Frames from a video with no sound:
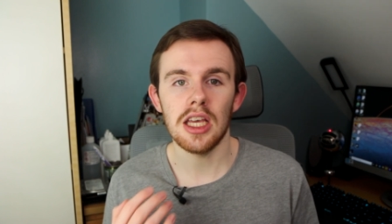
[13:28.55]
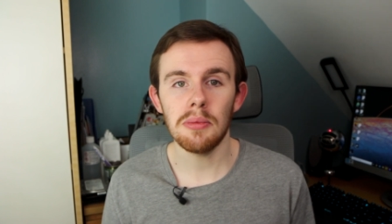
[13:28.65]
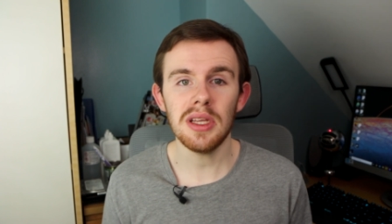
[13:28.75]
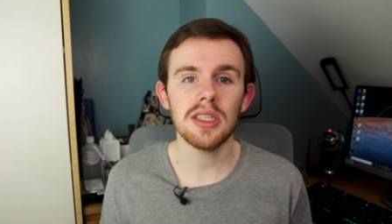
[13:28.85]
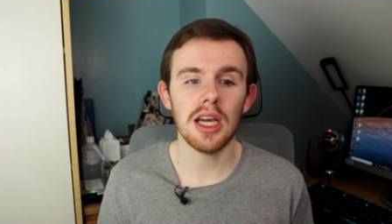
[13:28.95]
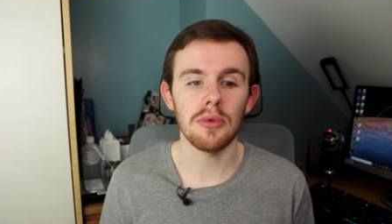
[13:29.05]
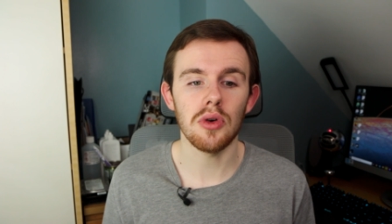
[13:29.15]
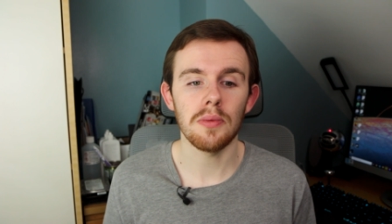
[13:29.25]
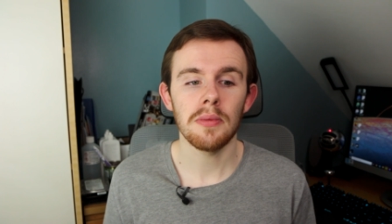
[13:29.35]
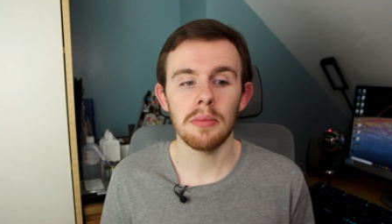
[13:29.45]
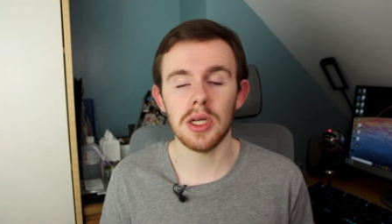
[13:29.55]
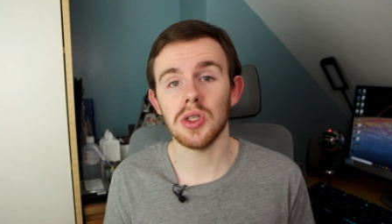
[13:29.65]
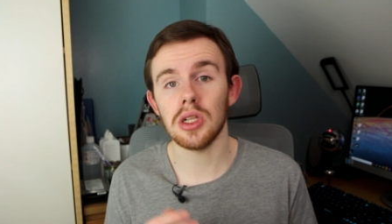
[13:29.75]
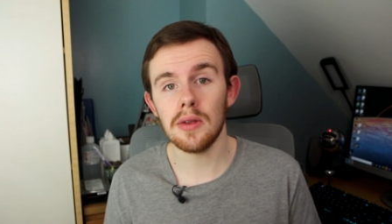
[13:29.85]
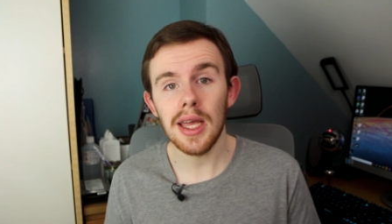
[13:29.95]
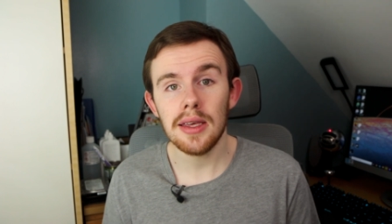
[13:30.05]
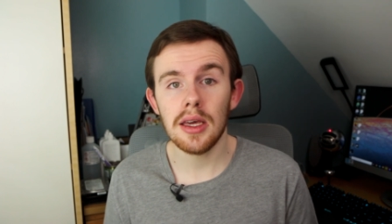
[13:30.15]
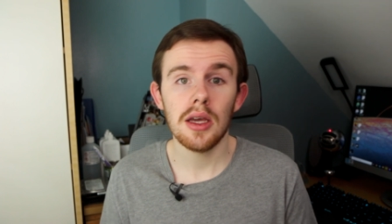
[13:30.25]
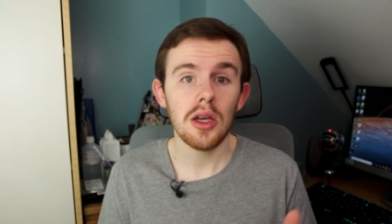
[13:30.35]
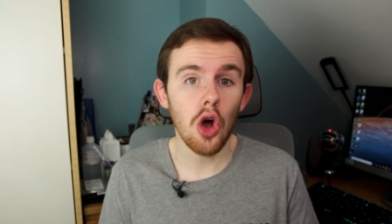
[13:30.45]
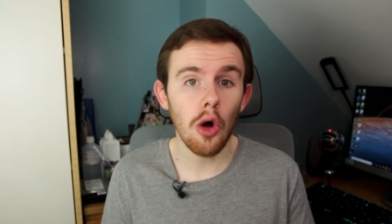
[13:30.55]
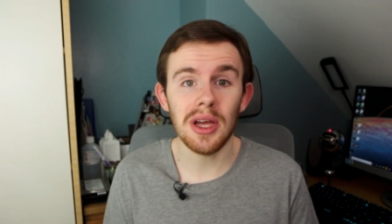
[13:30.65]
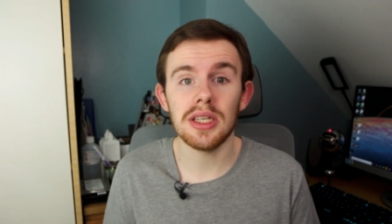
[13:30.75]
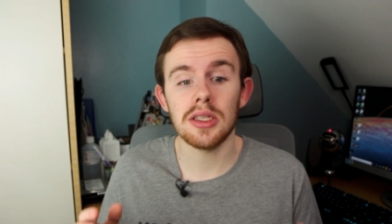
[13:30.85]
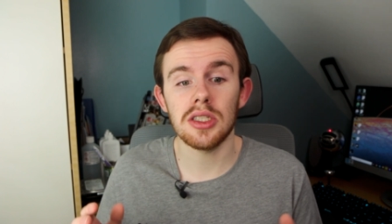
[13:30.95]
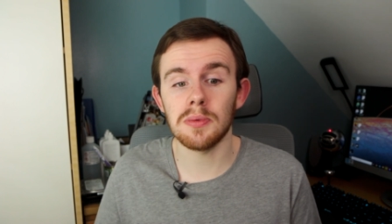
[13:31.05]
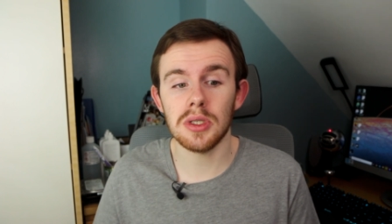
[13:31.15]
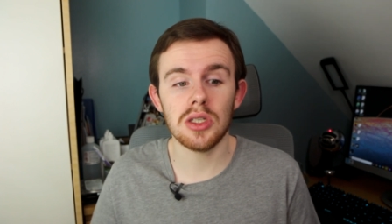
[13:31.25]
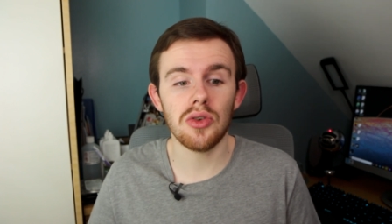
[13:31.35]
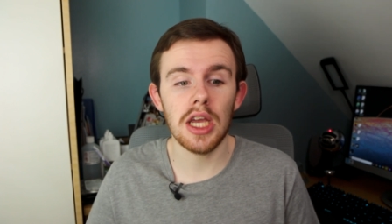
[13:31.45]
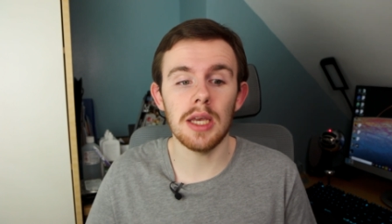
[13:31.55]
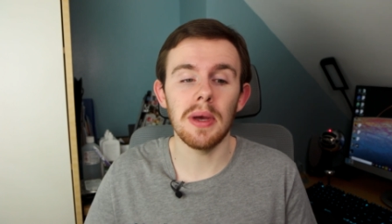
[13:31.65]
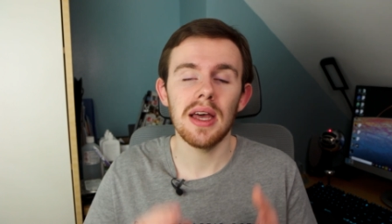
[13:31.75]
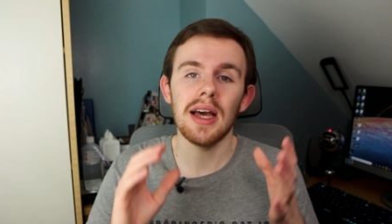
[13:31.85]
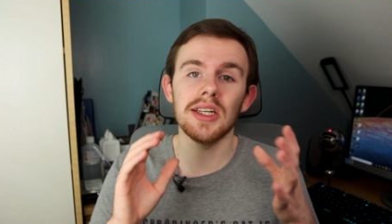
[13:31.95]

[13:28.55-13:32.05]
In the meantime, though, make sure to like, comment, subscribe,